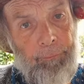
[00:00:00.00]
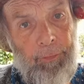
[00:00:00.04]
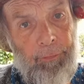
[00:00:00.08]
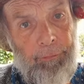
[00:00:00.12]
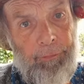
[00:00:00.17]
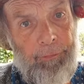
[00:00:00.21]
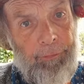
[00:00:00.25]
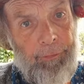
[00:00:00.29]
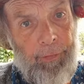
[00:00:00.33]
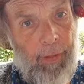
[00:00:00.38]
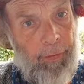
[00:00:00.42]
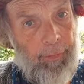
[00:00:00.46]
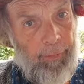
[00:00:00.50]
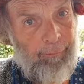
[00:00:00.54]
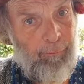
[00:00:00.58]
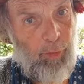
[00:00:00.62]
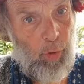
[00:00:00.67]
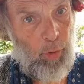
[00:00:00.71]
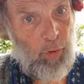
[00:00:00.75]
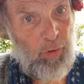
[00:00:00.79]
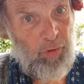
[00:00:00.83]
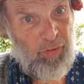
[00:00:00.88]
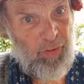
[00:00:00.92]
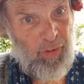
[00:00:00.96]
She's not
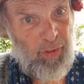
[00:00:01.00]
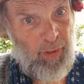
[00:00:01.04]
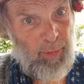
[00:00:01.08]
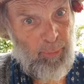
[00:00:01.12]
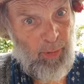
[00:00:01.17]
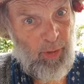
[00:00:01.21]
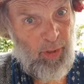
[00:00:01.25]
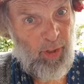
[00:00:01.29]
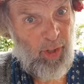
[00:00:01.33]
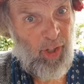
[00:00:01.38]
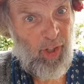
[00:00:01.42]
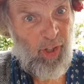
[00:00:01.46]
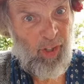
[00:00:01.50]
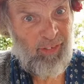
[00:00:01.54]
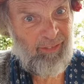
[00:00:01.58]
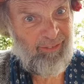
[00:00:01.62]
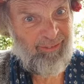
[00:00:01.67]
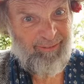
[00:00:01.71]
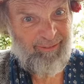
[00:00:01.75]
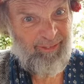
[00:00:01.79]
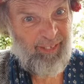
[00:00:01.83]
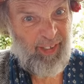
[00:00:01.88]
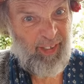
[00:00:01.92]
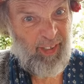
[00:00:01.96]
devoted to him at all,
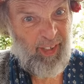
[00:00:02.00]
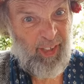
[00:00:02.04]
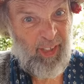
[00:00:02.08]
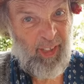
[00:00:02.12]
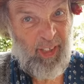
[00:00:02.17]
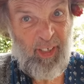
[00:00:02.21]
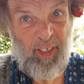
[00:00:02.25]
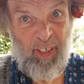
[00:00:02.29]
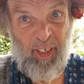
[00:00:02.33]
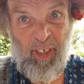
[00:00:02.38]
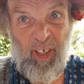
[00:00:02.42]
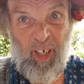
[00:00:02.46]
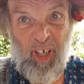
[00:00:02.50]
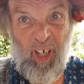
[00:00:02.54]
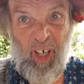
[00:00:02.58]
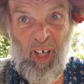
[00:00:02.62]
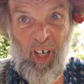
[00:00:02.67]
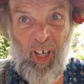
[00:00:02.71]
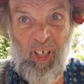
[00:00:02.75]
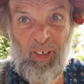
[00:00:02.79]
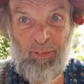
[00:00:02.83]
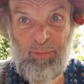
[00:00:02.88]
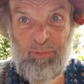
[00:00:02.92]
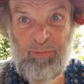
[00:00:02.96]
really.
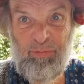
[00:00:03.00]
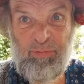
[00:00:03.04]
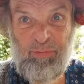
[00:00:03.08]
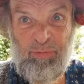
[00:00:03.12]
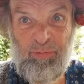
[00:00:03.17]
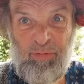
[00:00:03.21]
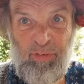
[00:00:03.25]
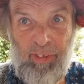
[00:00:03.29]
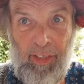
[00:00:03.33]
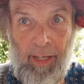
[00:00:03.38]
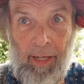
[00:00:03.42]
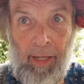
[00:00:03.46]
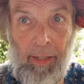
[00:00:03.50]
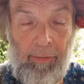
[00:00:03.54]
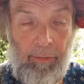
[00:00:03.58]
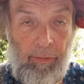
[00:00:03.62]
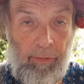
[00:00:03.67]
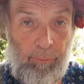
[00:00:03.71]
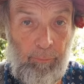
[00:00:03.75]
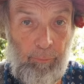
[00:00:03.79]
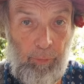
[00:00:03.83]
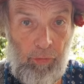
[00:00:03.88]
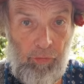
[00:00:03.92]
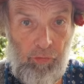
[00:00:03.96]
Uh,
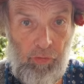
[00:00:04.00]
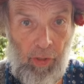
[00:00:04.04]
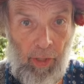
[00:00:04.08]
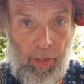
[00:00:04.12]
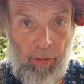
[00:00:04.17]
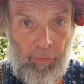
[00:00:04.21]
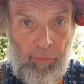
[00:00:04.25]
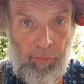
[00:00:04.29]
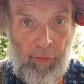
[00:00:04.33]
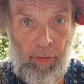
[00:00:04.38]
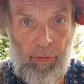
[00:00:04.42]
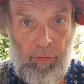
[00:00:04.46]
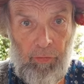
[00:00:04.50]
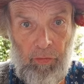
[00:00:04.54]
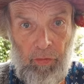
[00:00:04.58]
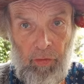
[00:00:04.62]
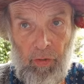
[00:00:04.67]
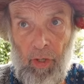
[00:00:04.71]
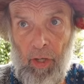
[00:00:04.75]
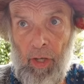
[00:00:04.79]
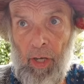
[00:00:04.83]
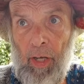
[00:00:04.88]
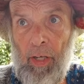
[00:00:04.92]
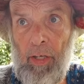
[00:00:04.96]
Alice projects onto
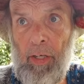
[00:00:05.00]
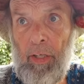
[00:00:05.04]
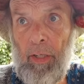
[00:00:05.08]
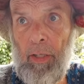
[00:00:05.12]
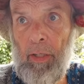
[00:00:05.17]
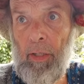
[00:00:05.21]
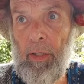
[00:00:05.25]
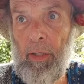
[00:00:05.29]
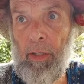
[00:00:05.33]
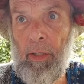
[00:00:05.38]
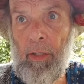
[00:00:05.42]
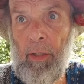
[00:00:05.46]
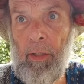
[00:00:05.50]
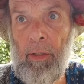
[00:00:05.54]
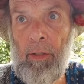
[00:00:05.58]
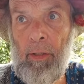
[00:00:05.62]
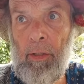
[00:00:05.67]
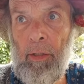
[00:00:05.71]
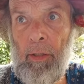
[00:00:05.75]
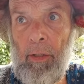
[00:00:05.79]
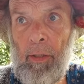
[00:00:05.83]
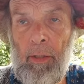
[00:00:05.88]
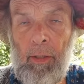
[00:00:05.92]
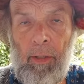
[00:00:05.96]
Eddie. Uh,
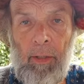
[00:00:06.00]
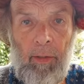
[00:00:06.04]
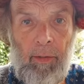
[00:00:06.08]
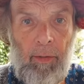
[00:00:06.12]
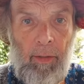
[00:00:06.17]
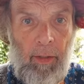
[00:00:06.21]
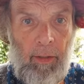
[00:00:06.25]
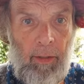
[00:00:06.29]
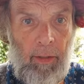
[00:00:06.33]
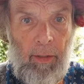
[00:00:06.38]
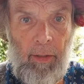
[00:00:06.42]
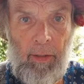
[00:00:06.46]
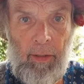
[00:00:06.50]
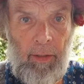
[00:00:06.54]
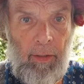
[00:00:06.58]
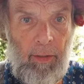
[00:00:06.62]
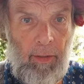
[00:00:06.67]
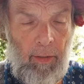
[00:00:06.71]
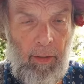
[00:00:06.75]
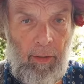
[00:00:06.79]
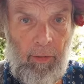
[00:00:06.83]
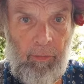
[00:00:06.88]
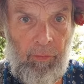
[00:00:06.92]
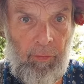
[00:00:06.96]
that he
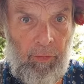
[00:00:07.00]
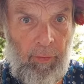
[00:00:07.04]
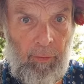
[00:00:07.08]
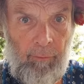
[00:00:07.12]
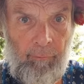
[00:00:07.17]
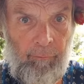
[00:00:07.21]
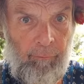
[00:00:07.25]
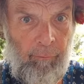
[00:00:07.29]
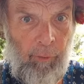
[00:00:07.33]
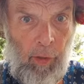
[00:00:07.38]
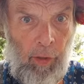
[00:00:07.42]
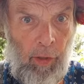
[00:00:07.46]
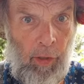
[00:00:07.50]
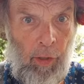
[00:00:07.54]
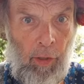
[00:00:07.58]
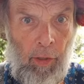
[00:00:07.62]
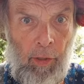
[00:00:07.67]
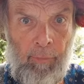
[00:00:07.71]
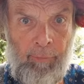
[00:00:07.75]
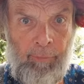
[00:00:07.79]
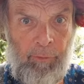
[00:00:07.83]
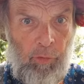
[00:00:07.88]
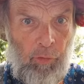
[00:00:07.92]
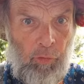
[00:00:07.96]
is an
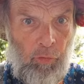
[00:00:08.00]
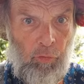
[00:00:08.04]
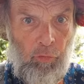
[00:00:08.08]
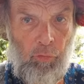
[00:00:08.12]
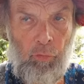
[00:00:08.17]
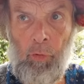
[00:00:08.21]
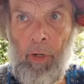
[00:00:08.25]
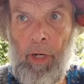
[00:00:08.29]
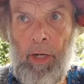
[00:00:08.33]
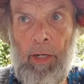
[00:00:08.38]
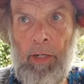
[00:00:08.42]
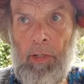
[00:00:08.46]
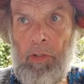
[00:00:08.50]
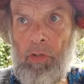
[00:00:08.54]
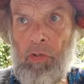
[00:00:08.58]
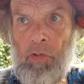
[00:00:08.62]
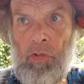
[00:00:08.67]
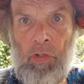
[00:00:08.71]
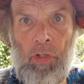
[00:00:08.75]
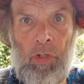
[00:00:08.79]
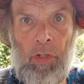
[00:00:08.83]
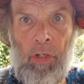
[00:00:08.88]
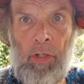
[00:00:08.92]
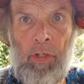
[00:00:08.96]
involved, great
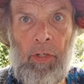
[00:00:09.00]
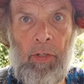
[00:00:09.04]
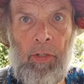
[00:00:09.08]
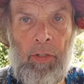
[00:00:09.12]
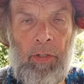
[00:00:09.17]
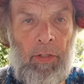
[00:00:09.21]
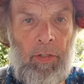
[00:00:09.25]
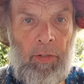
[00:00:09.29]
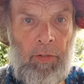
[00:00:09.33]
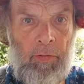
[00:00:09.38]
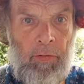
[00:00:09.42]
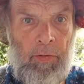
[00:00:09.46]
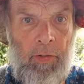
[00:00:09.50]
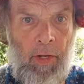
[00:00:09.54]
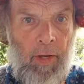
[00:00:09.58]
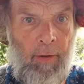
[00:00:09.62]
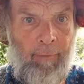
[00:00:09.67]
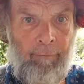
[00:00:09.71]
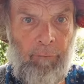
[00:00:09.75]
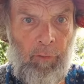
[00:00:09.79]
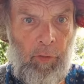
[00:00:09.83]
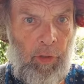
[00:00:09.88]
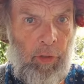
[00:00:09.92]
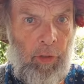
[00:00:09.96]
uh,
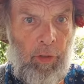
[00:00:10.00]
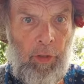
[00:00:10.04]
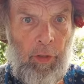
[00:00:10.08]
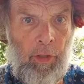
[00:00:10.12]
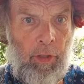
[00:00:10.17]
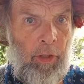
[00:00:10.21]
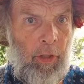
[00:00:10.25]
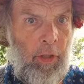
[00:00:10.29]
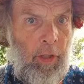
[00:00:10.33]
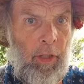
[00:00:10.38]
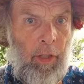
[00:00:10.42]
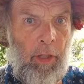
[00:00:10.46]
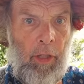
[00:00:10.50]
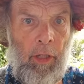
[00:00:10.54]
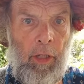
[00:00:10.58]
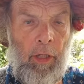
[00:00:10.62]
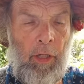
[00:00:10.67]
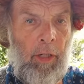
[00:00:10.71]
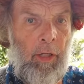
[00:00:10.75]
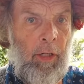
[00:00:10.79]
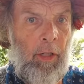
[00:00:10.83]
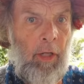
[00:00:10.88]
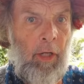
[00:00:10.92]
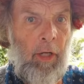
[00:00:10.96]
endeavor, uh,